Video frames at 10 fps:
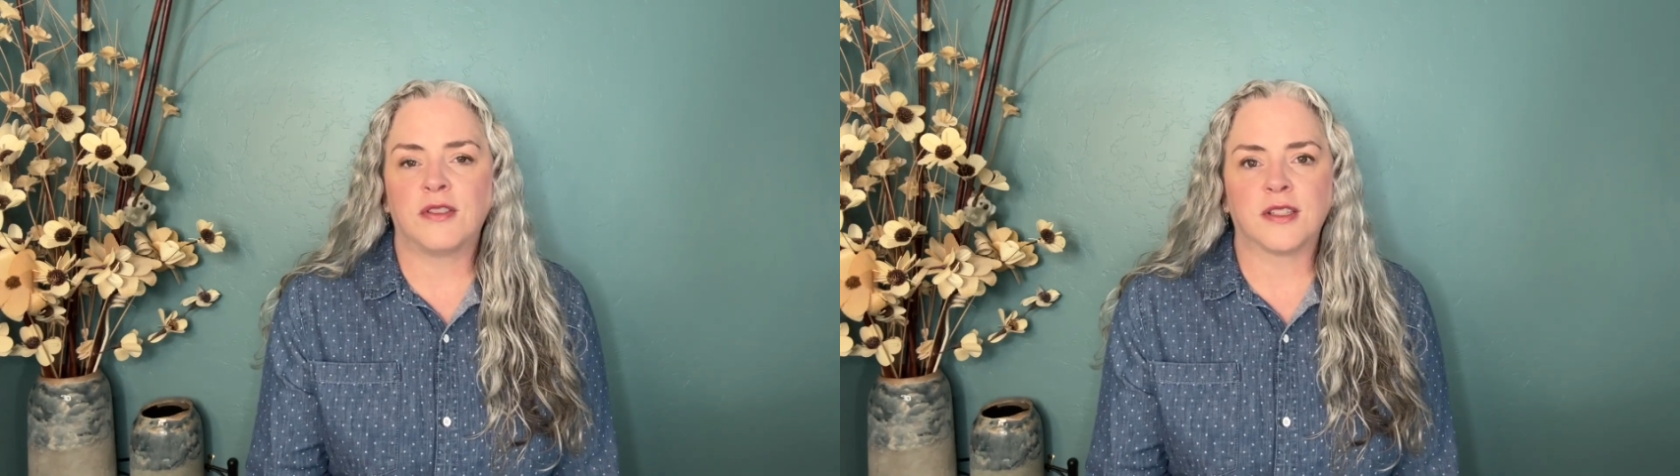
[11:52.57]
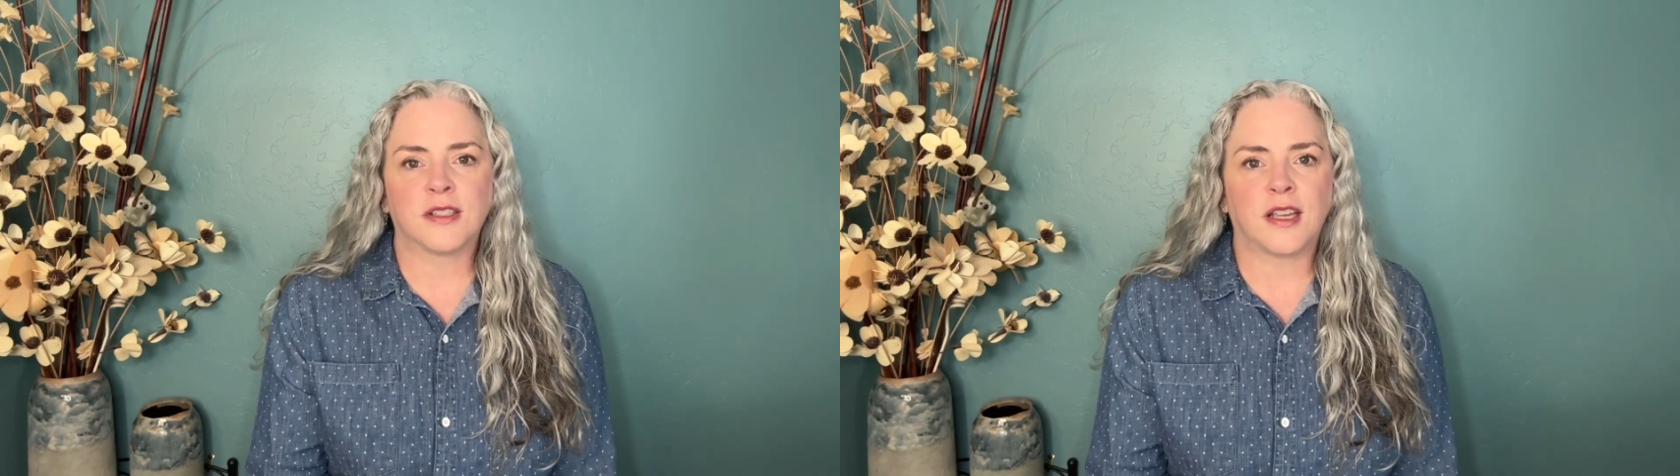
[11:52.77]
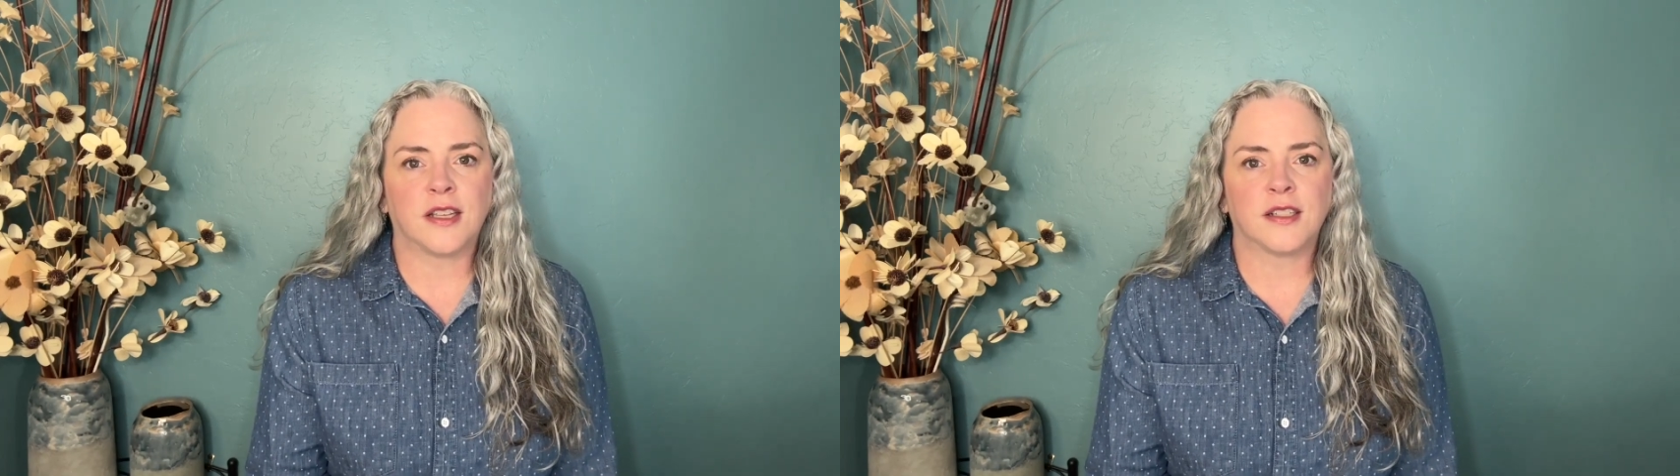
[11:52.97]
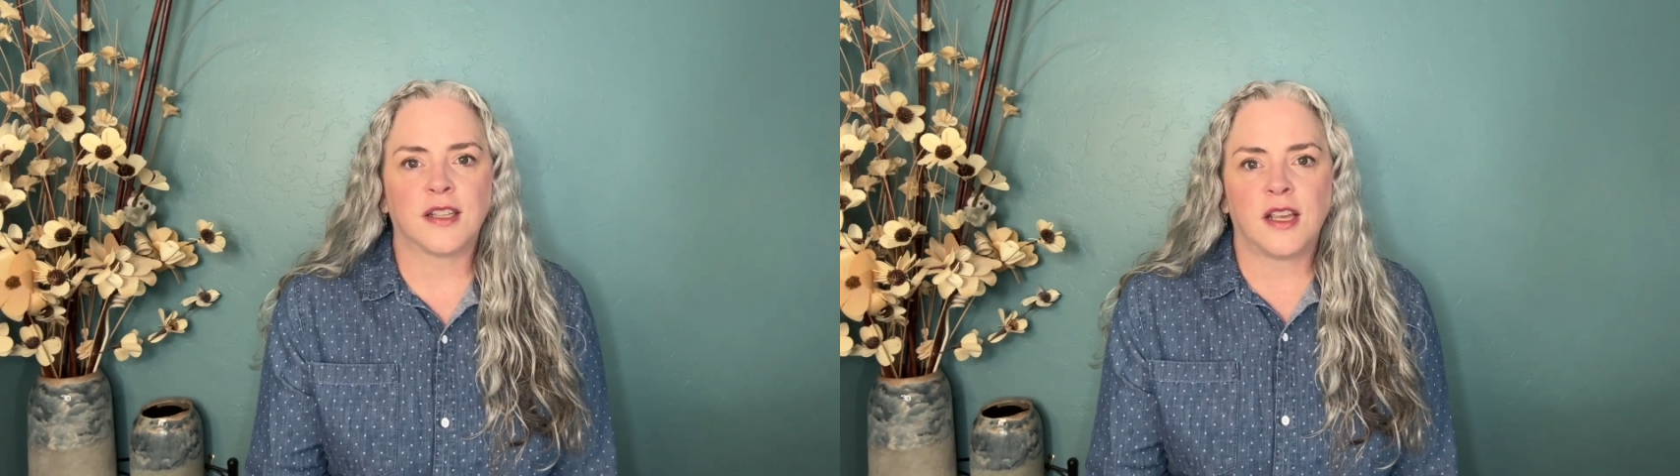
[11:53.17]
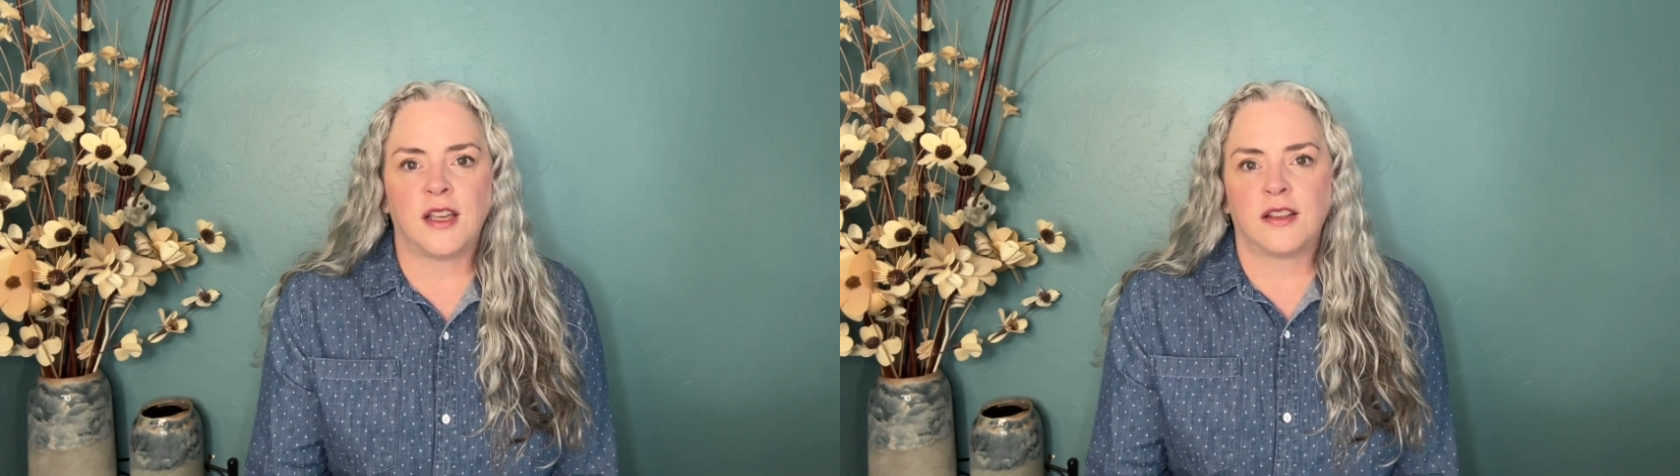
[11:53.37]
that says,
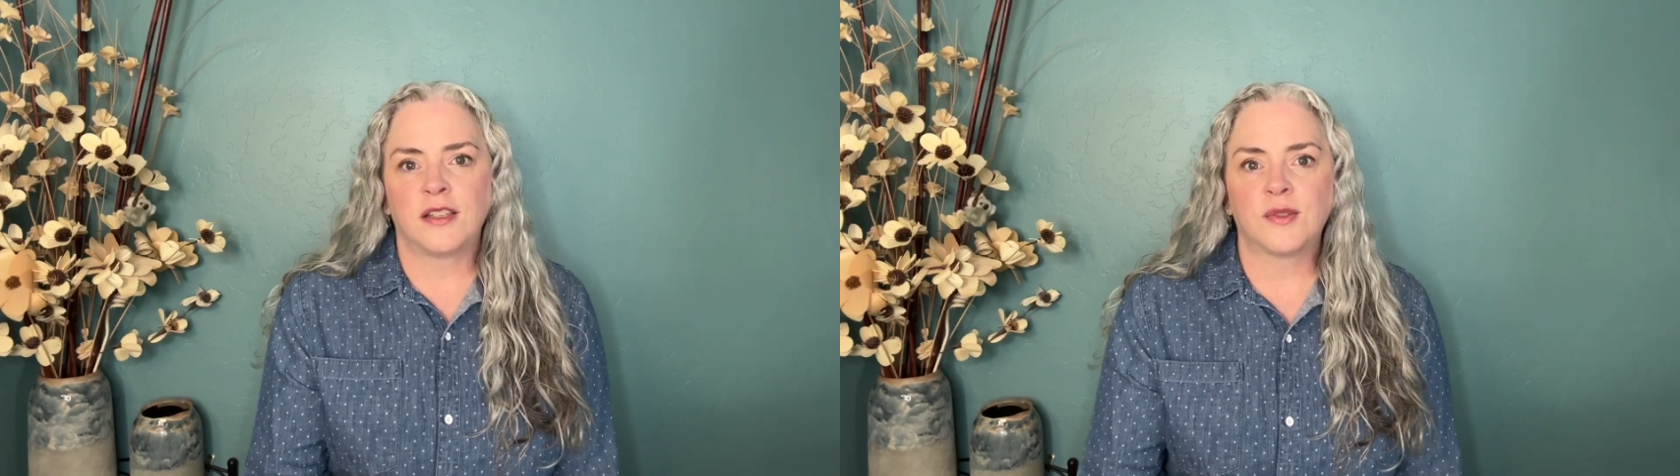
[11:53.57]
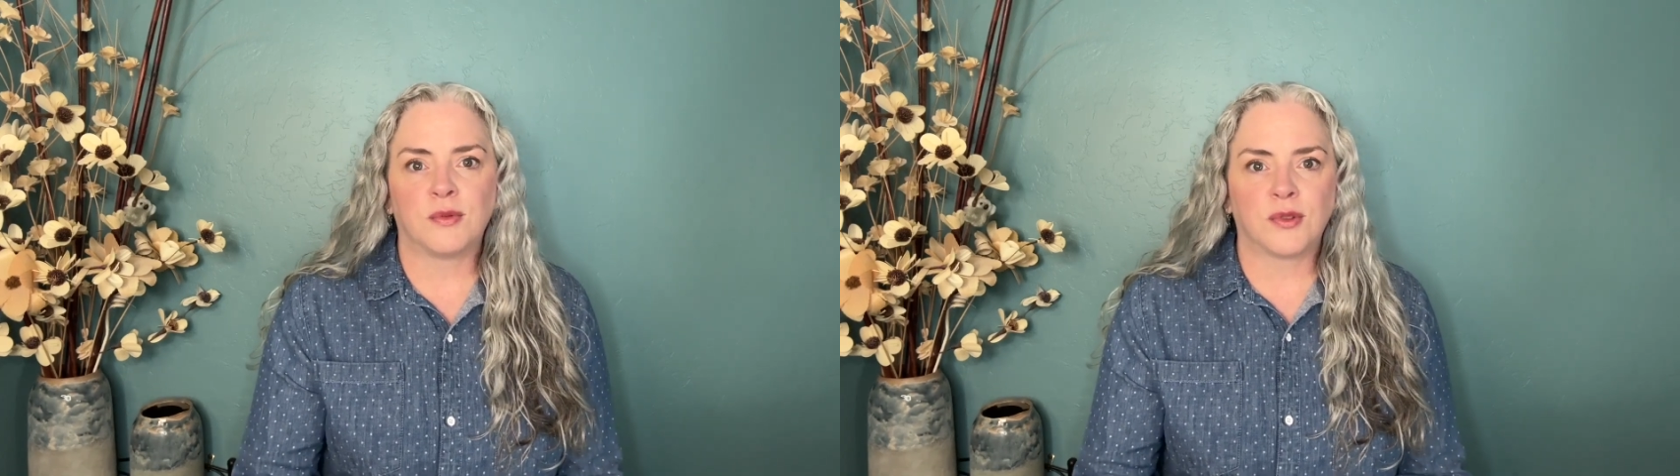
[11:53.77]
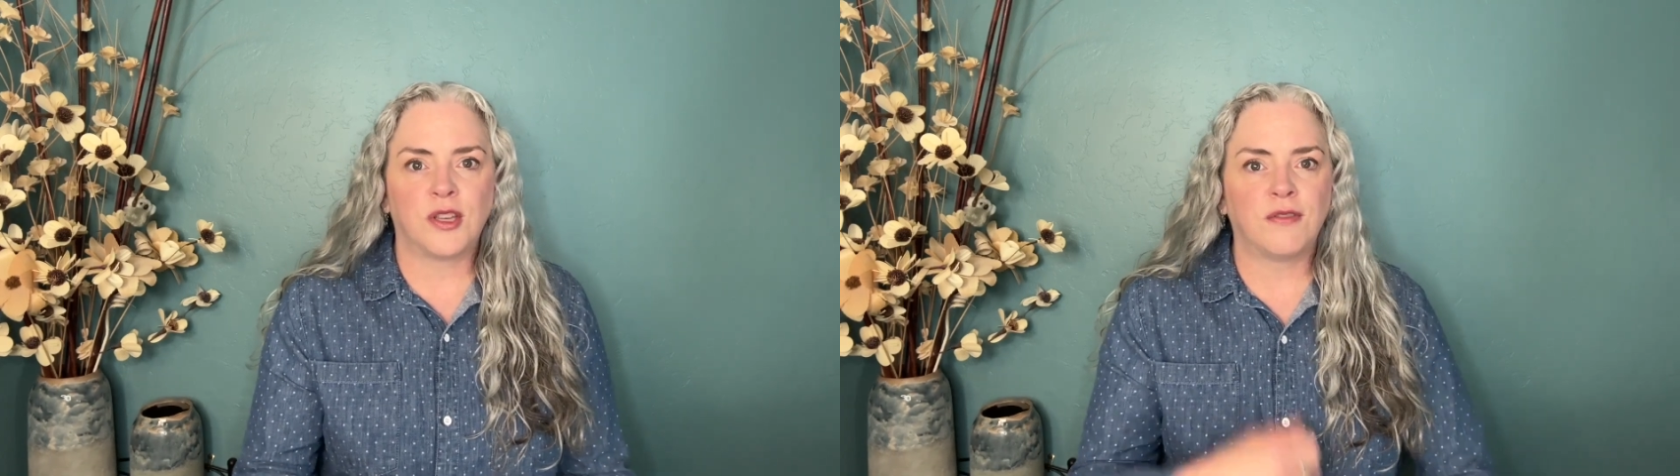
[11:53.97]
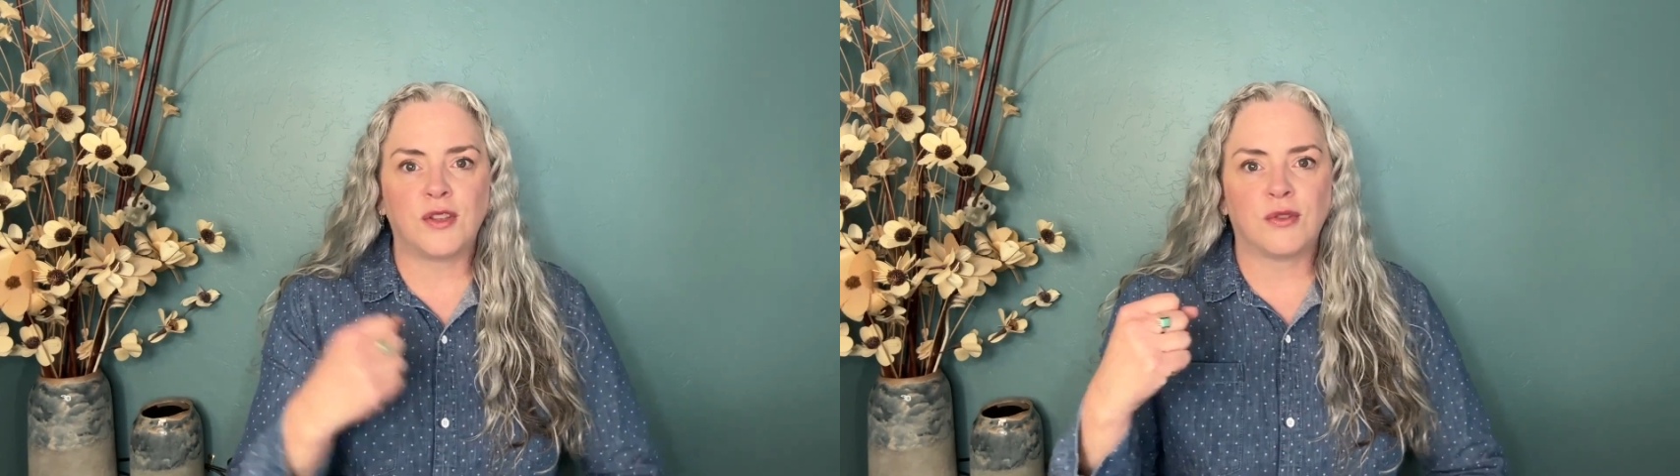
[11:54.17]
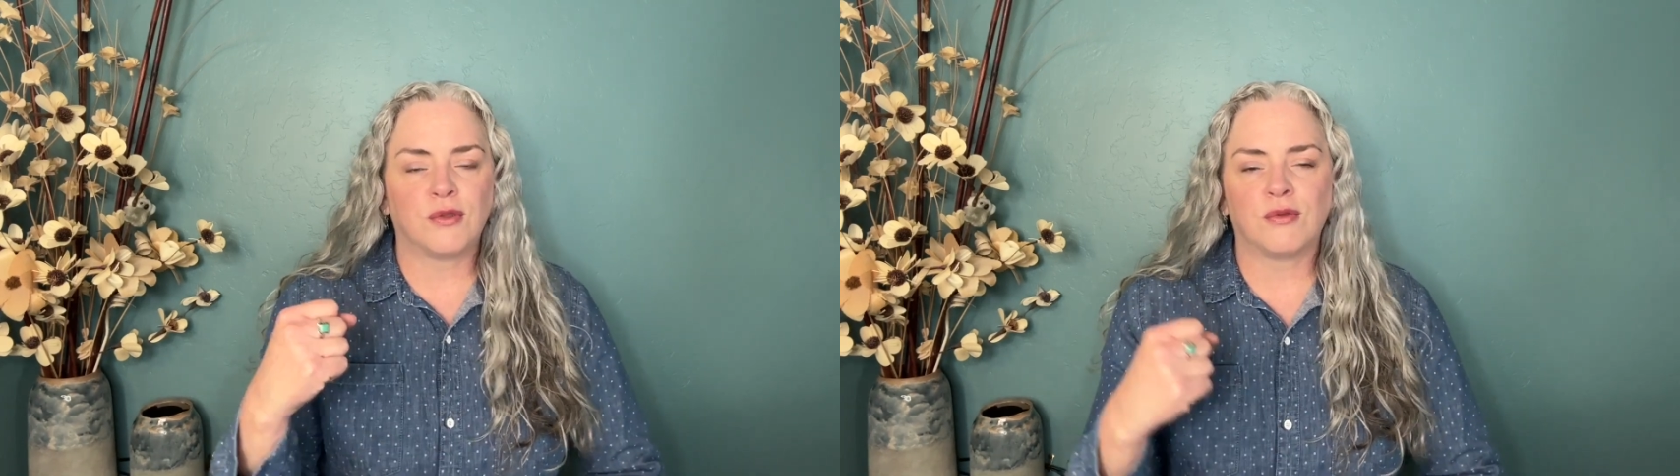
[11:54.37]
this will give
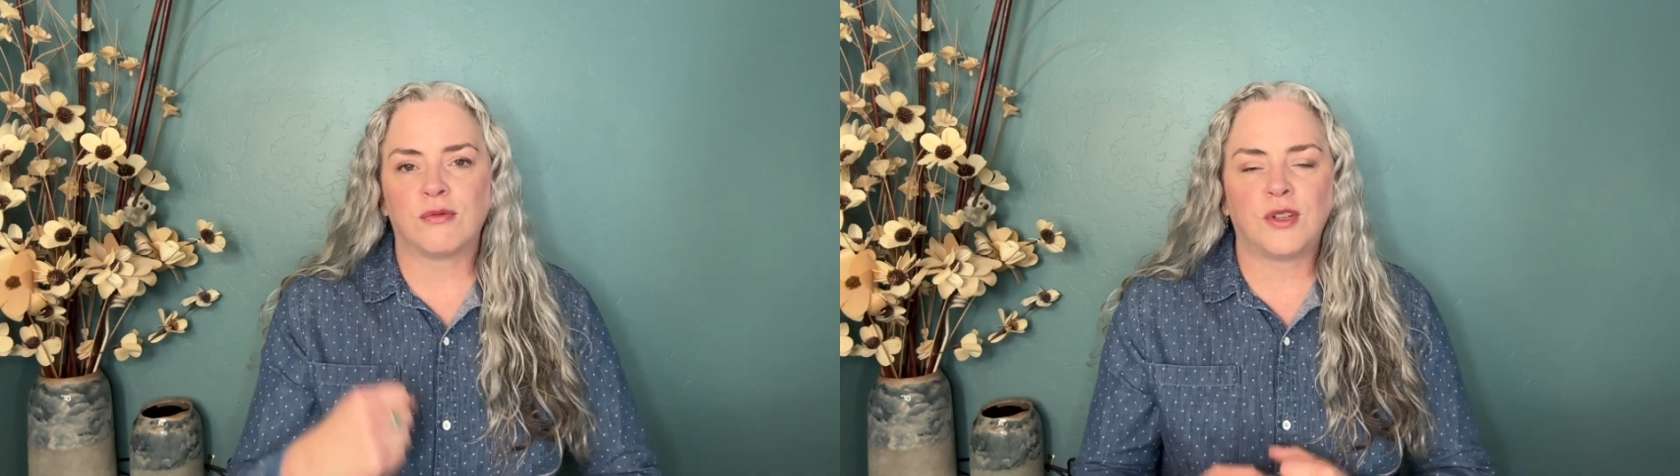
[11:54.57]
you,